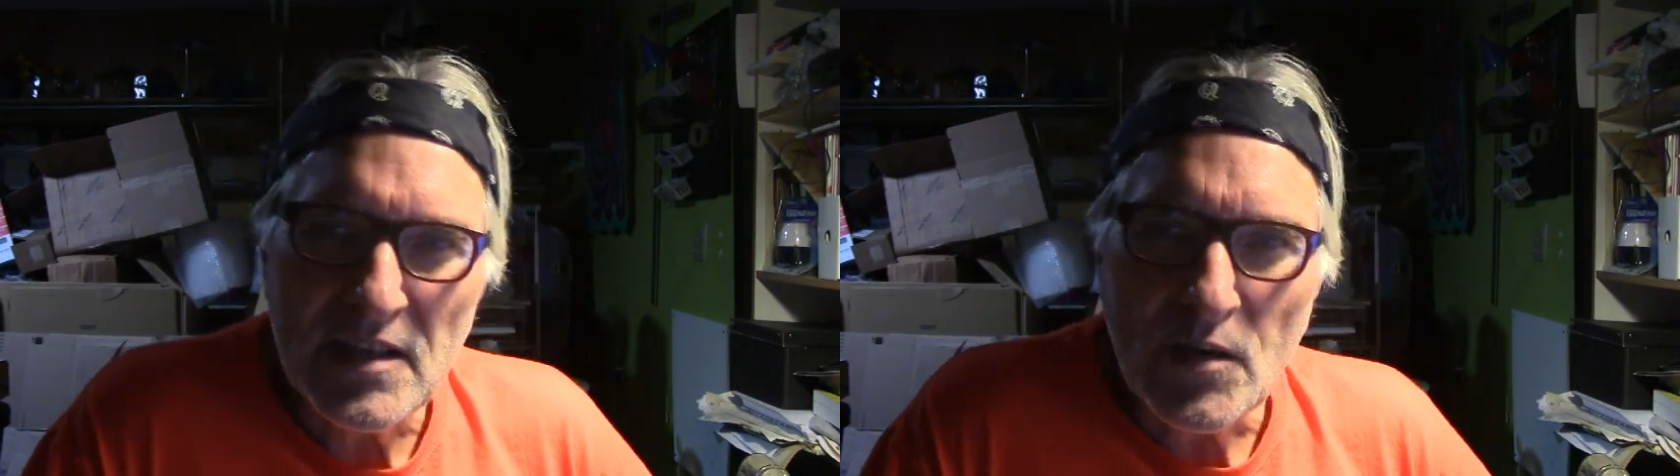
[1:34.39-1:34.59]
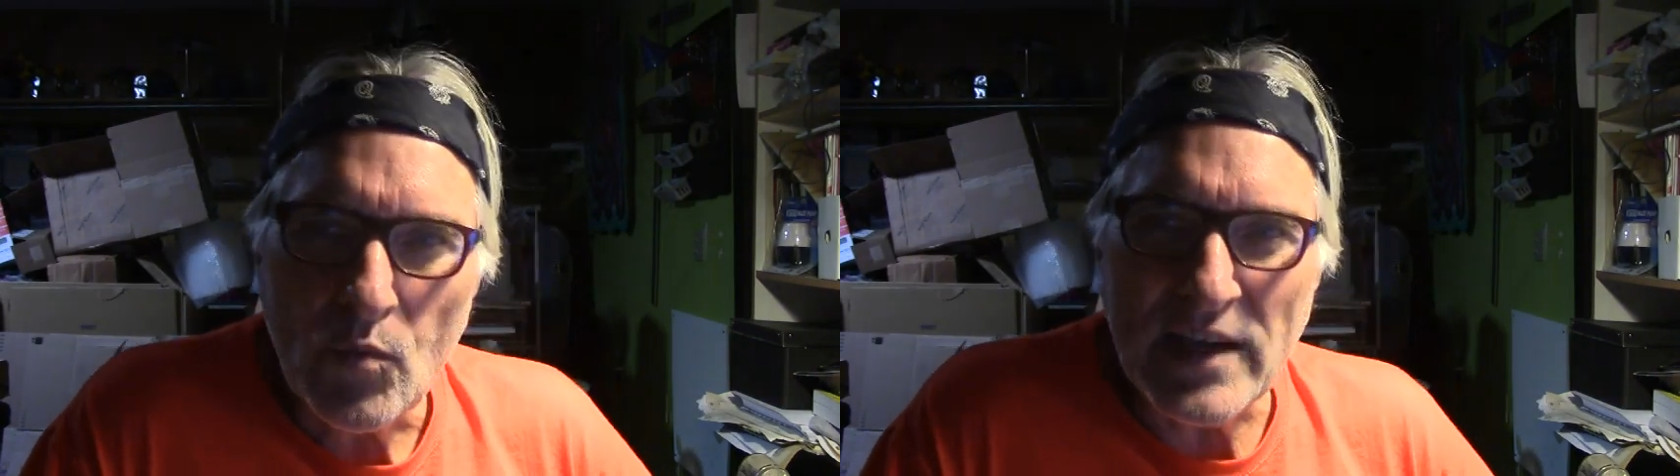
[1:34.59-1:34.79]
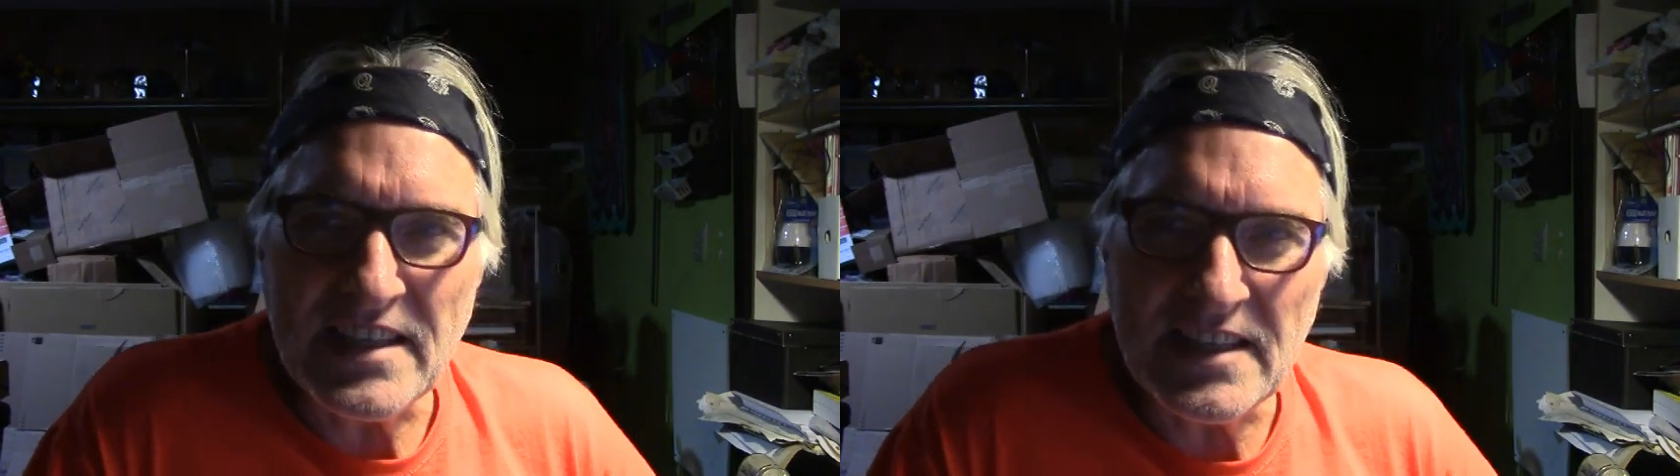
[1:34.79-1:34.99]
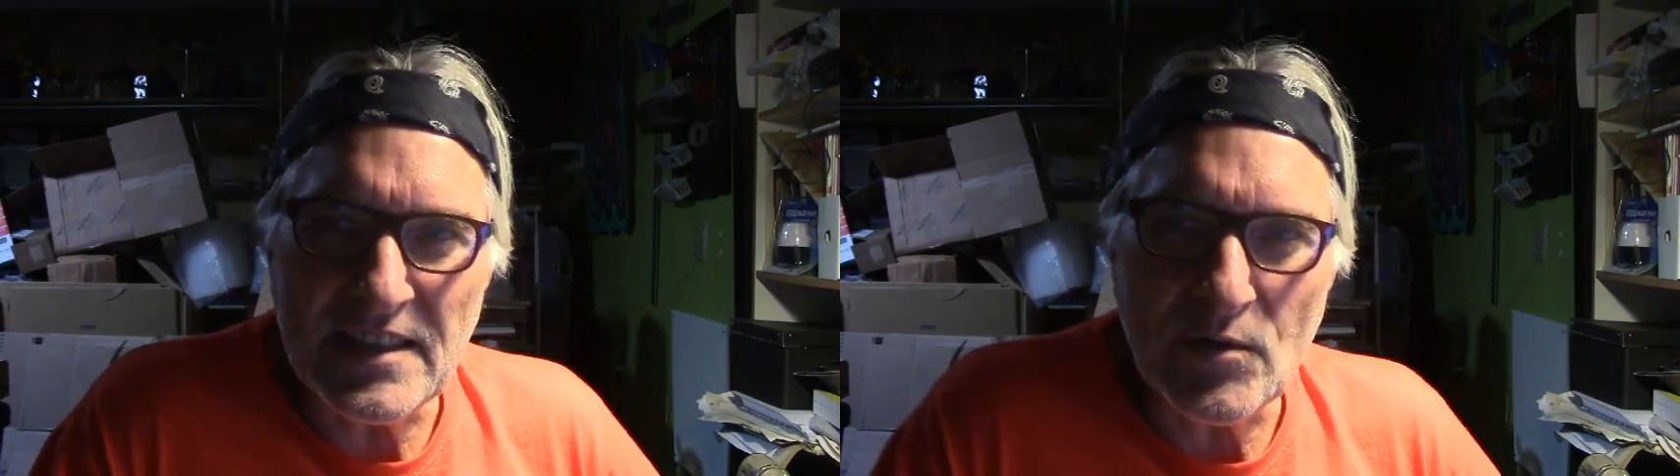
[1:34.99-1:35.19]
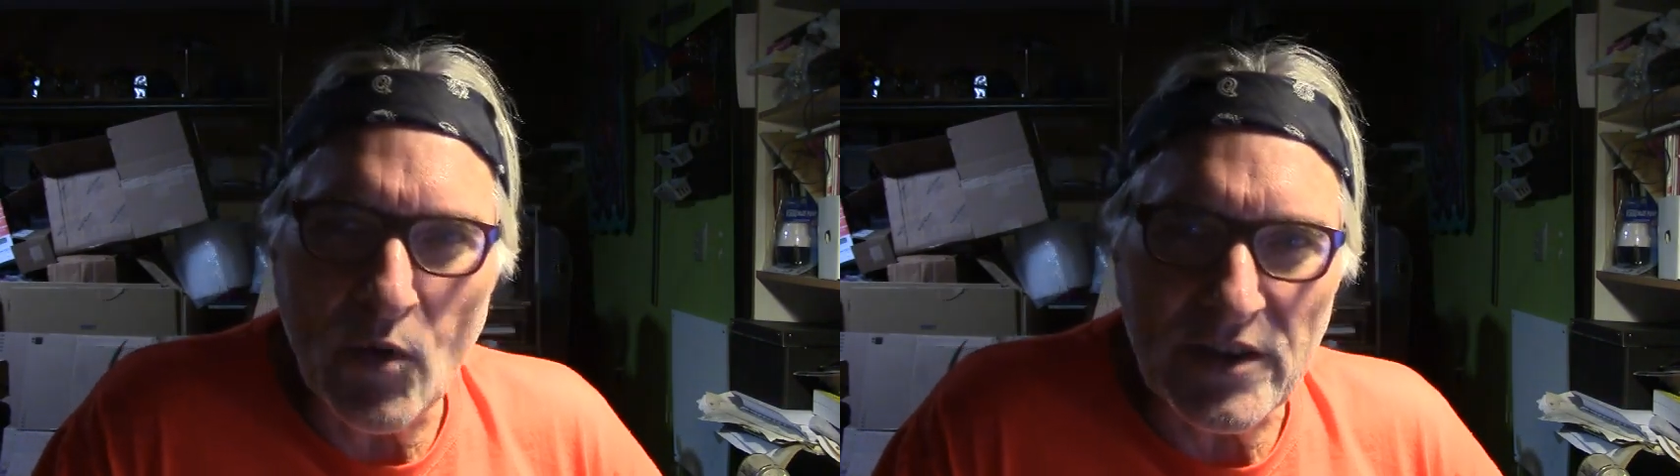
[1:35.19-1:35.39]

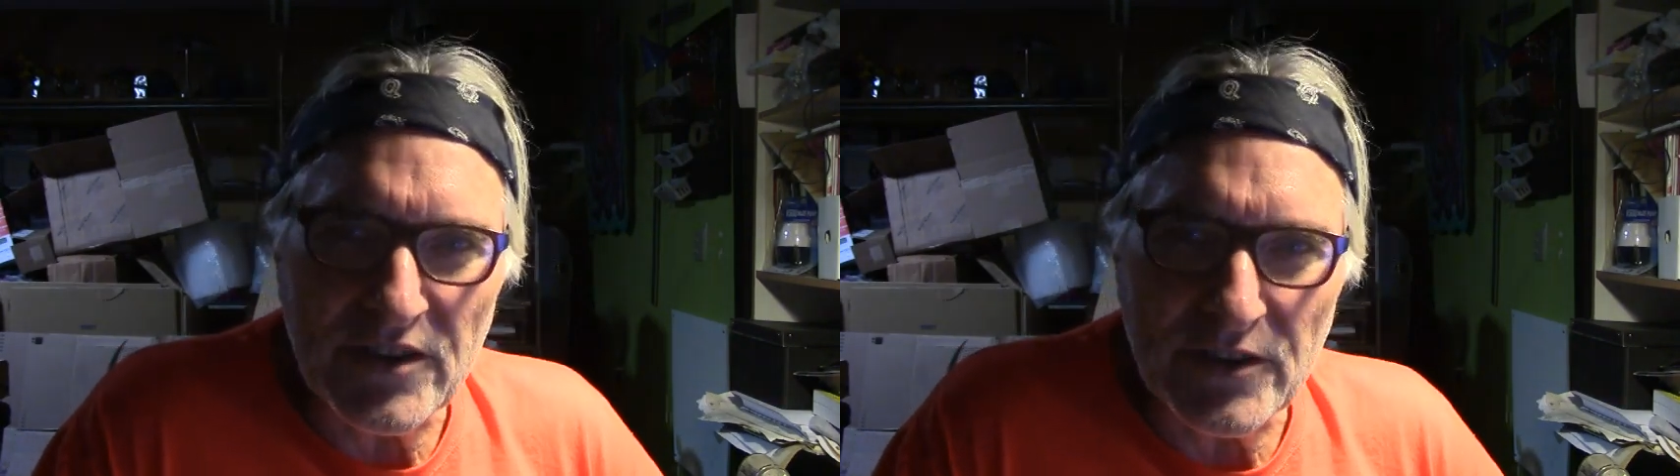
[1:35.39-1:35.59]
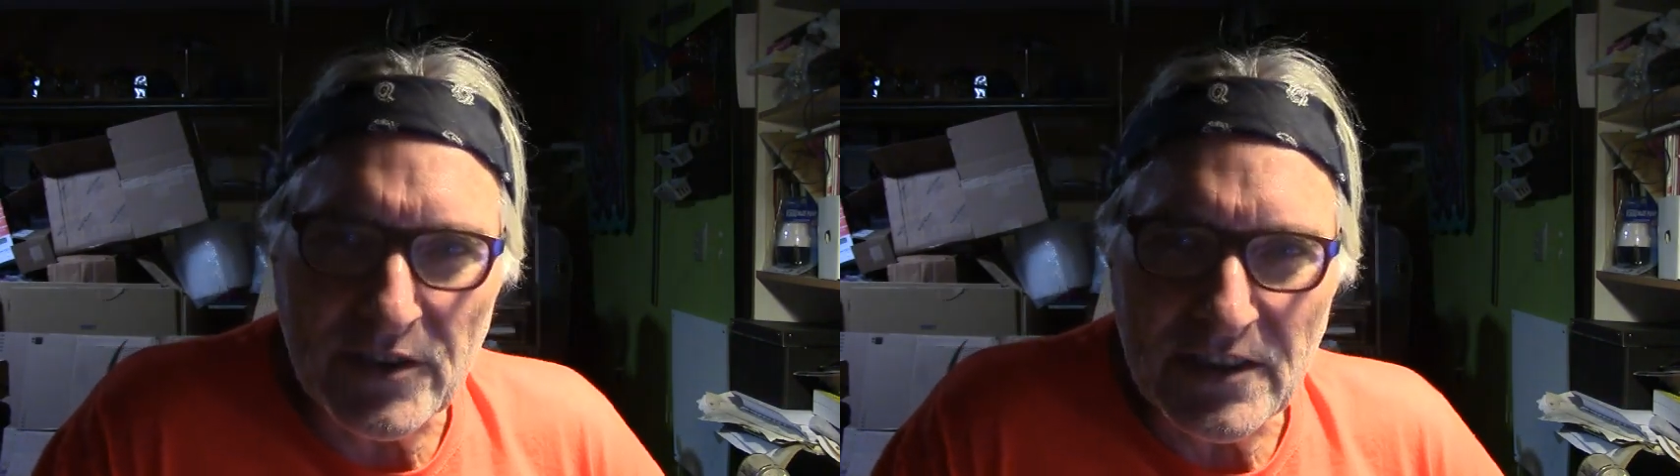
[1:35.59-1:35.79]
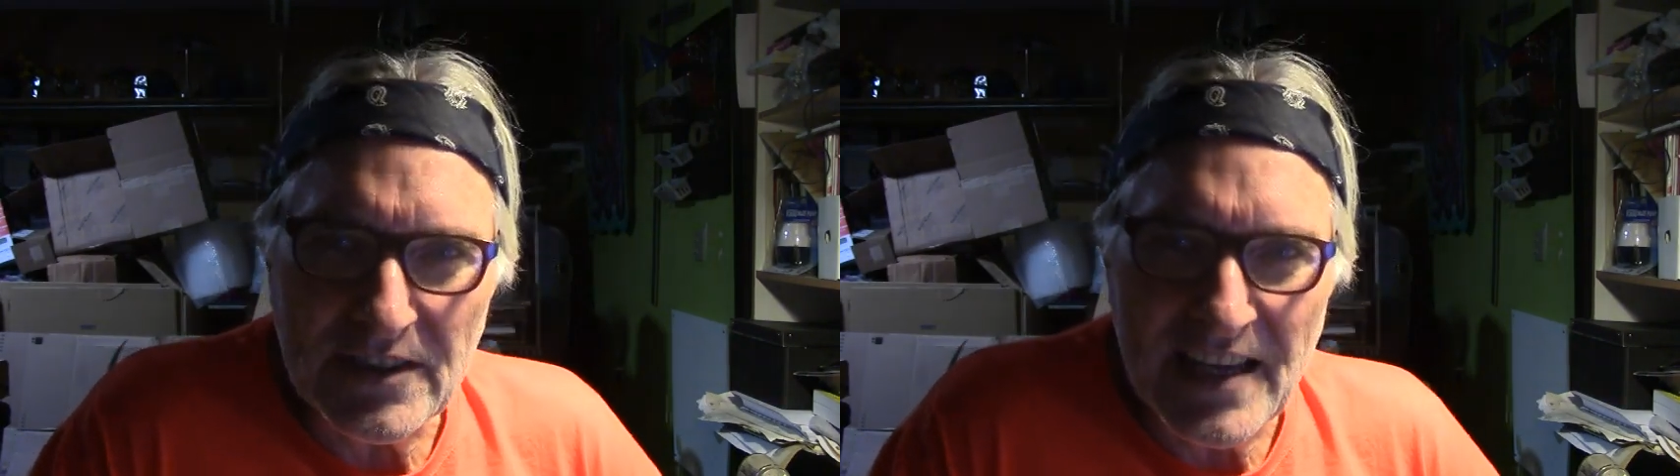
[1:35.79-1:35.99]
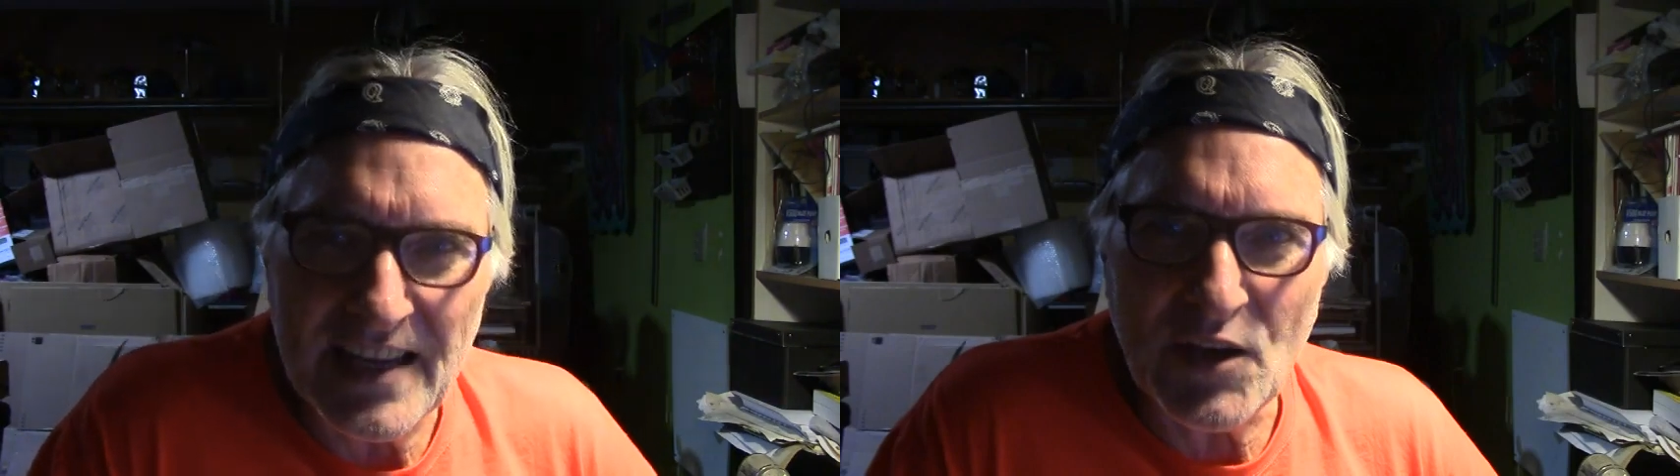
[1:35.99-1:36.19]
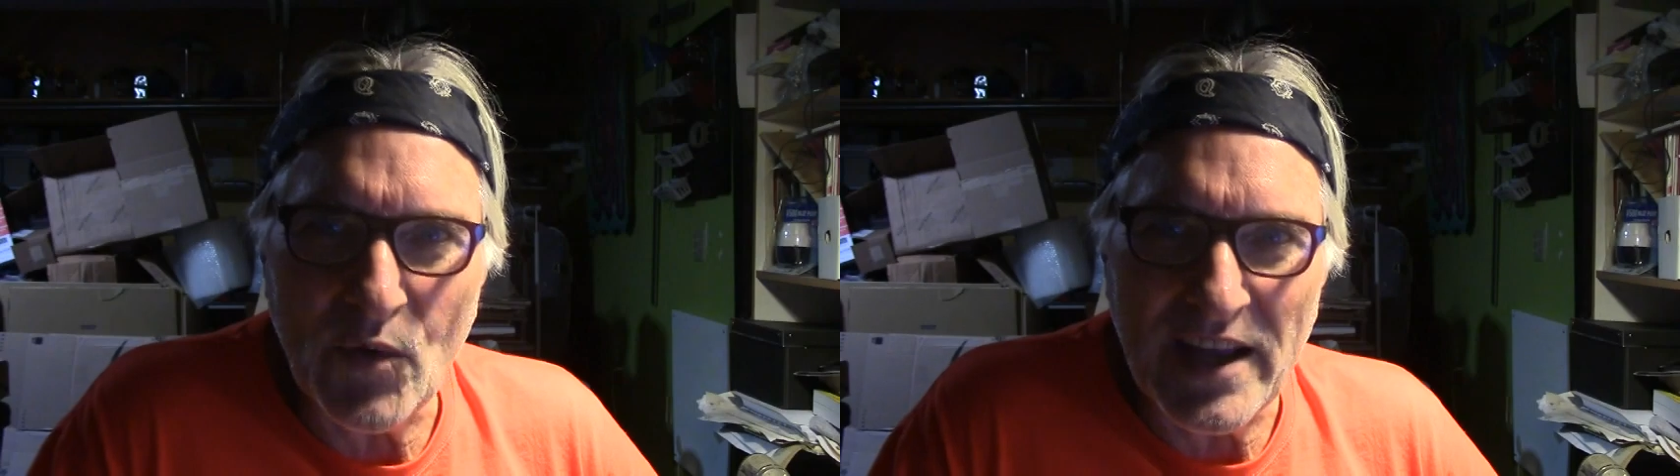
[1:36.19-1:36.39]
Waikiki Wonder
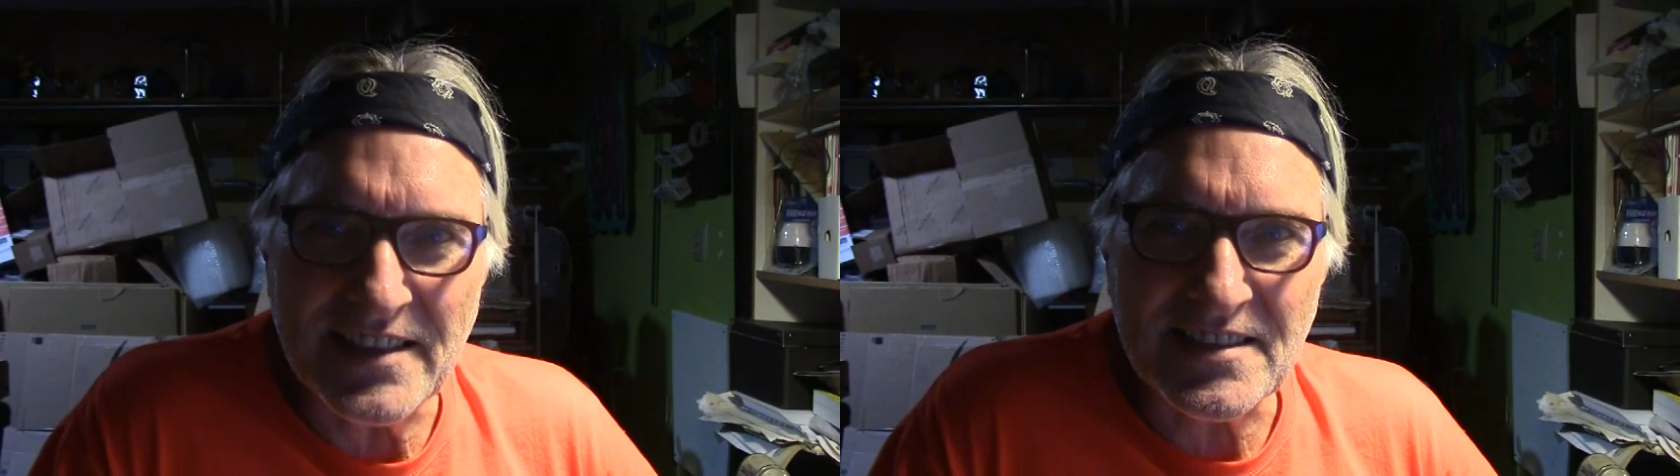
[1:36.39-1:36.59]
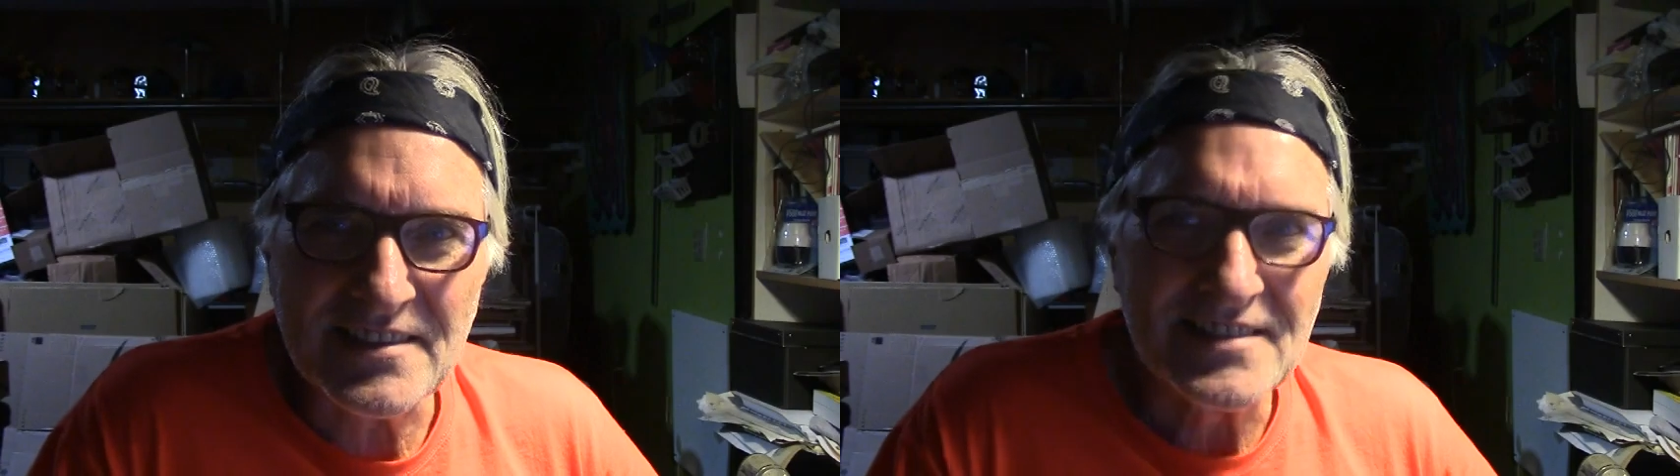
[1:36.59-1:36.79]
808.